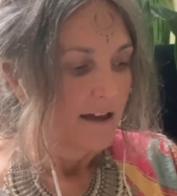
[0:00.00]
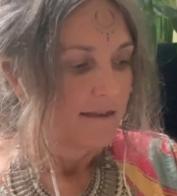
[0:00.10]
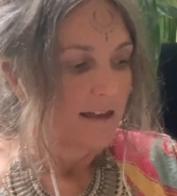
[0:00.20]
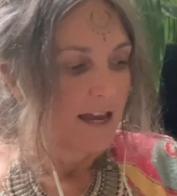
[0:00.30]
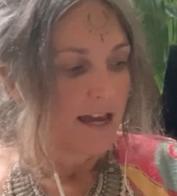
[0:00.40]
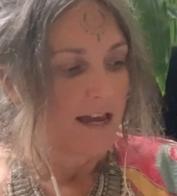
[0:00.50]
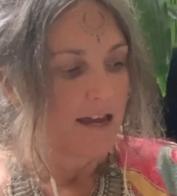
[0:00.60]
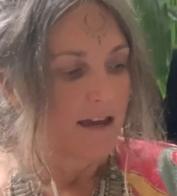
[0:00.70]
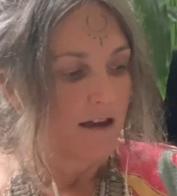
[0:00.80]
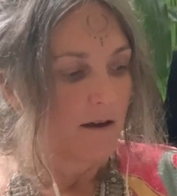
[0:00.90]

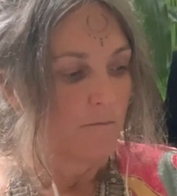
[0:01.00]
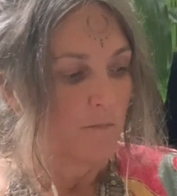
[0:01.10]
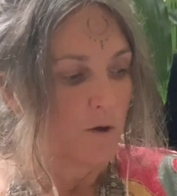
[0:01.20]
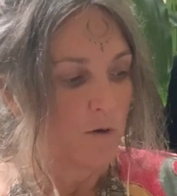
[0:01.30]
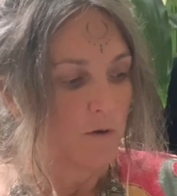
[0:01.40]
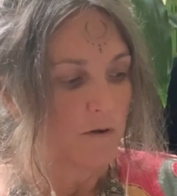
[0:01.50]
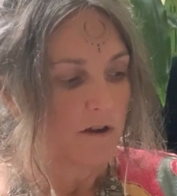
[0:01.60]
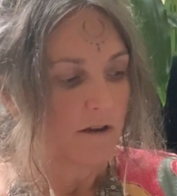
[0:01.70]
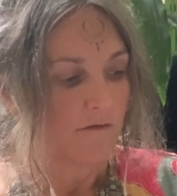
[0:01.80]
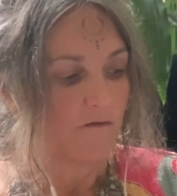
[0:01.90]
the
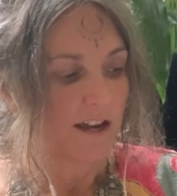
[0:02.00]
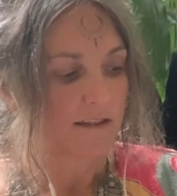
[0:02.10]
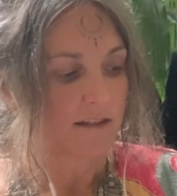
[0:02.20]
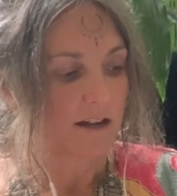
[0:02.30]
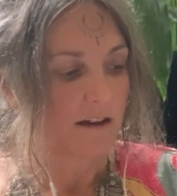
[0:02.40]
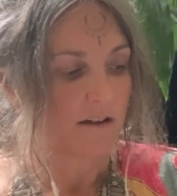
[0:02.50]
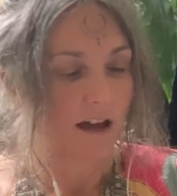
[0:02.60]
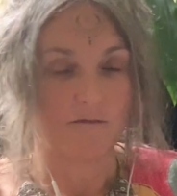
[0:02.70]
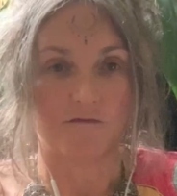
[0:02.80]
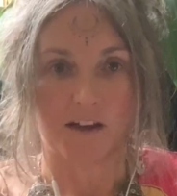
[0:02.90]
moon, Vesta
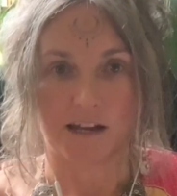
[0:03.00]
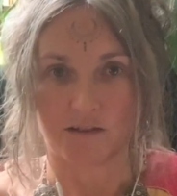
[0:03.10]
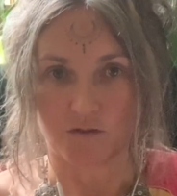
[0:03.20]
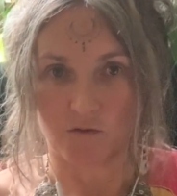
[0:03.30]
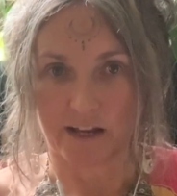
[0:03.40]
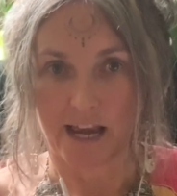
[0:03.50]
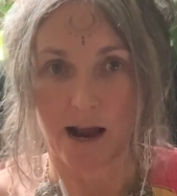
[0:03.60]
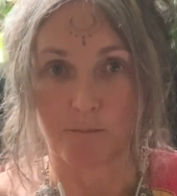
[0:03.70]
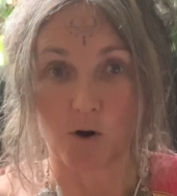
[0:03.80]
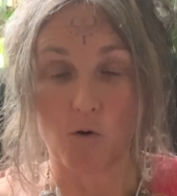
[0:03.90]
and Venus all in
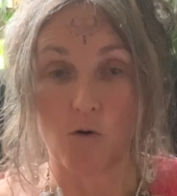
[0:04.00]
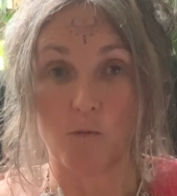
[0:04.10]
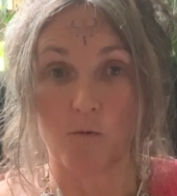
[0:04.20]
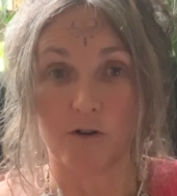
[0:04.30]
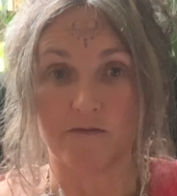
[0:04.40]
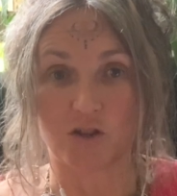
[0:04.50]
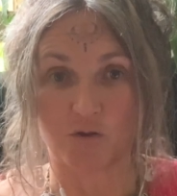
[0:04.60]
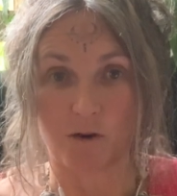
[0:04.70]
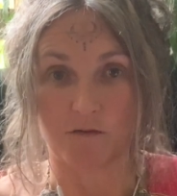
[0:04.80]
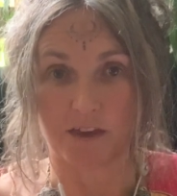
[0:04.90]
Capricorn were in the
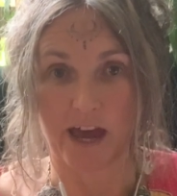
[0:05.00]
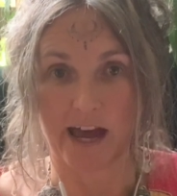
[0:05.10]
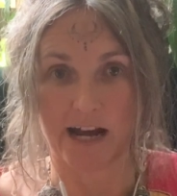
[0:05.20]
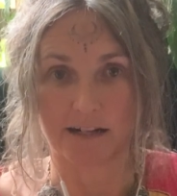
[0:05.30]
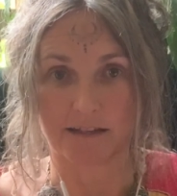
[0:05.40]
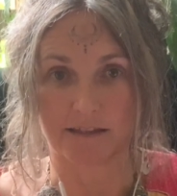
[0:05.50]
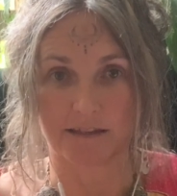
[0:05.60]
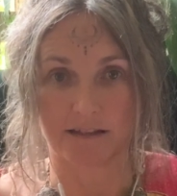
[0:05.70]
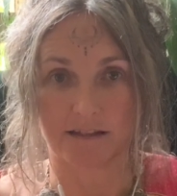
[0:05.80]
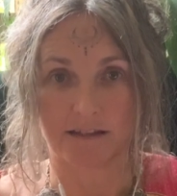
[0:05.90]
12th
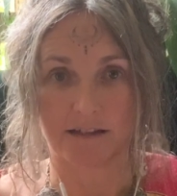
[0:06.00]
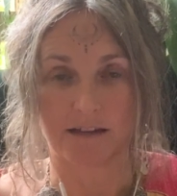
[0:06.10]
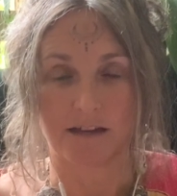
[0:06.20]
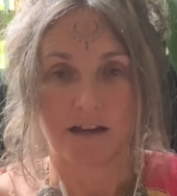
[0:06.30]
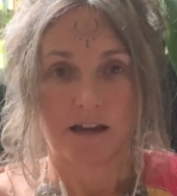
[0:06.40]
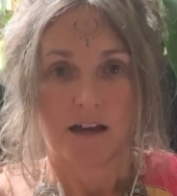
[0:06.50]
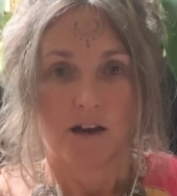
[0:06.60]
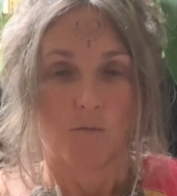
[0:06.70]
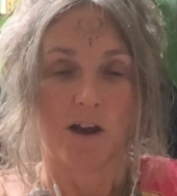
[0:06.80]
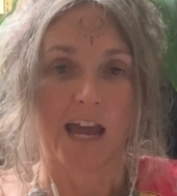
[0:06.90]
house.
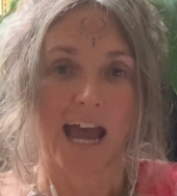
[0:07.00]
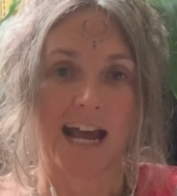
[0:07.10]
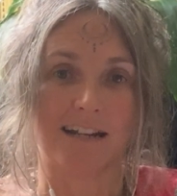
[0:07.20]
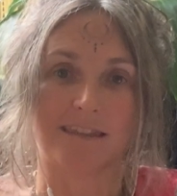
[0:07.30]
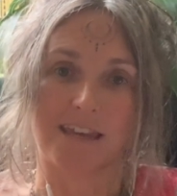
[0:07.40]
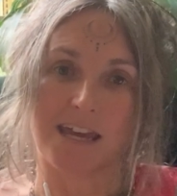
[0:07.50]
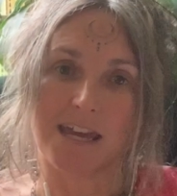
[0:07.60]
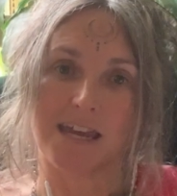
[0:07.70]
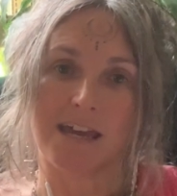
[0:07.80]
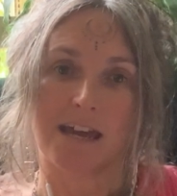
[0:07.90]
We had
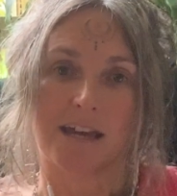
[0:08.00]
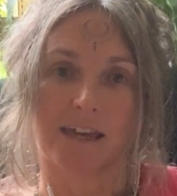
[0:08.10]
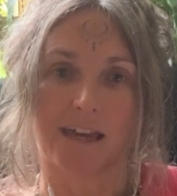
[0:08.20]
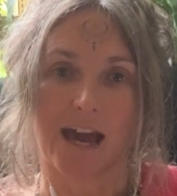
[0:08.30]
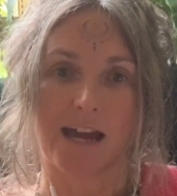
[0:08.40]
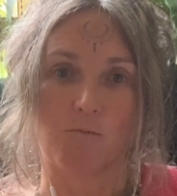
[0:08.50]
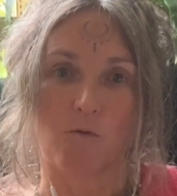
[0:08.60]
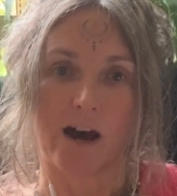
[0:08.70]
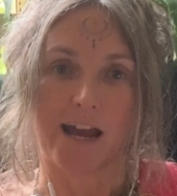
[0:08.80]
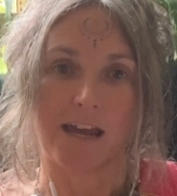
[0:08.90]
the
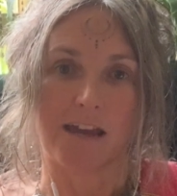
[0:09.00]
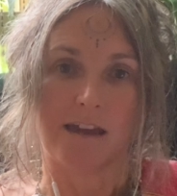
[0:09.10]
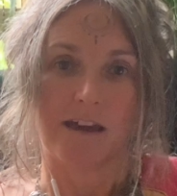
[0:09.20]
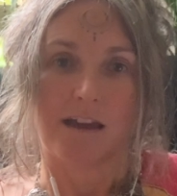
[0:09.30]
gateway